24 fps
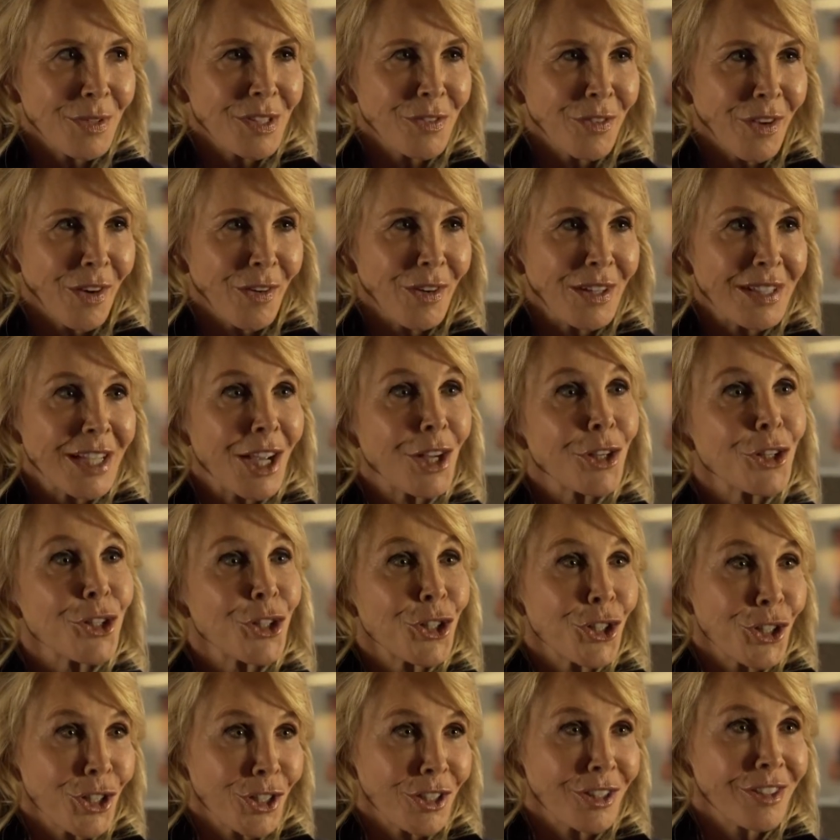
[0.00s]
very
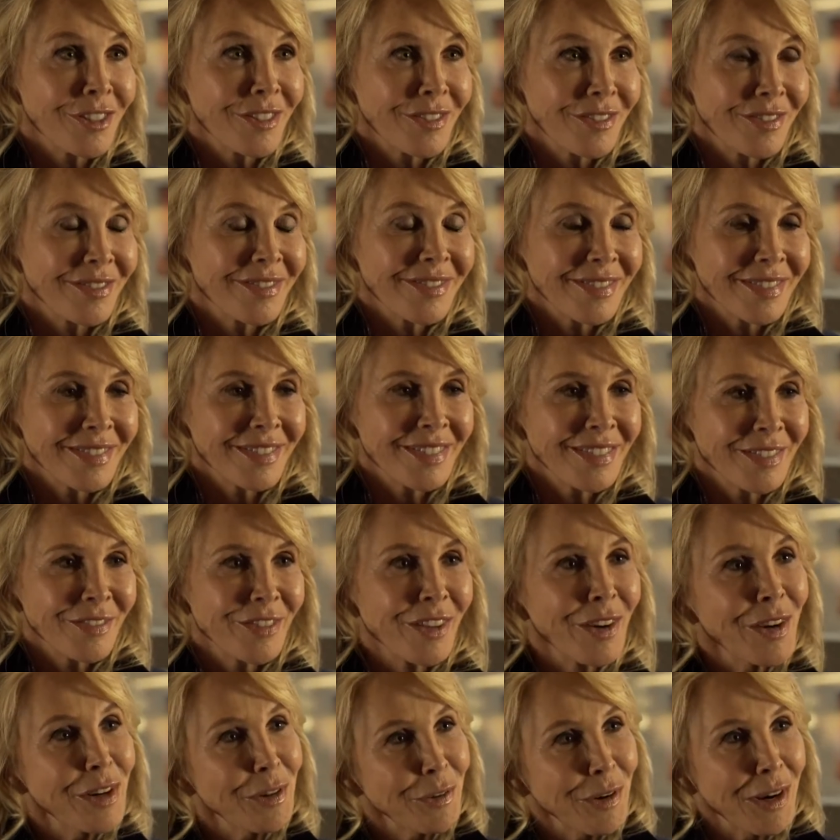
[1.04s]
touched and
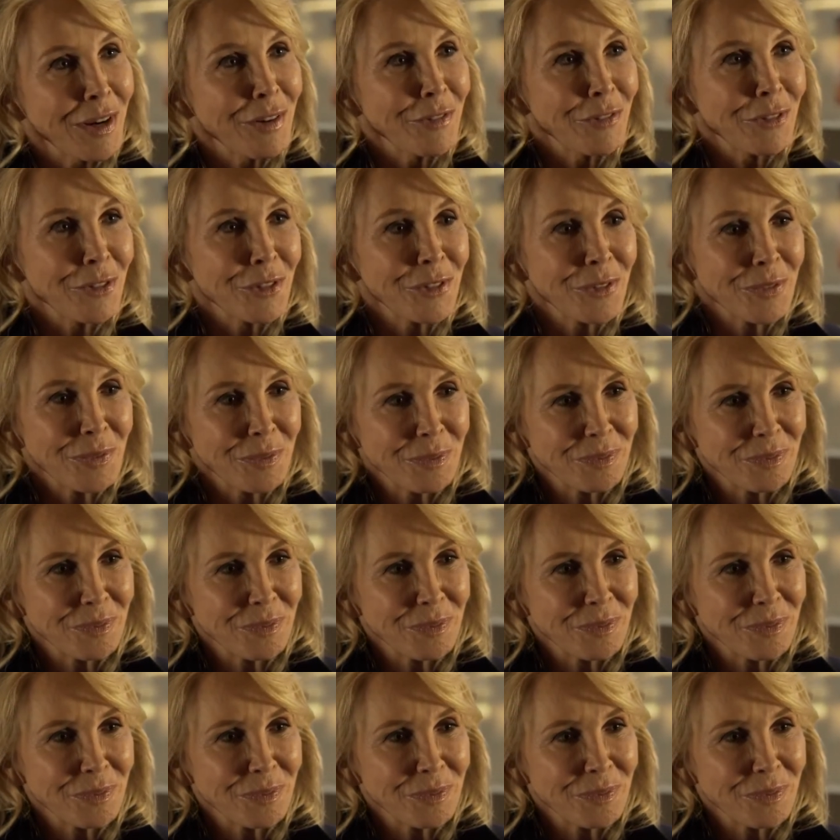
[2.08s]
very grateful.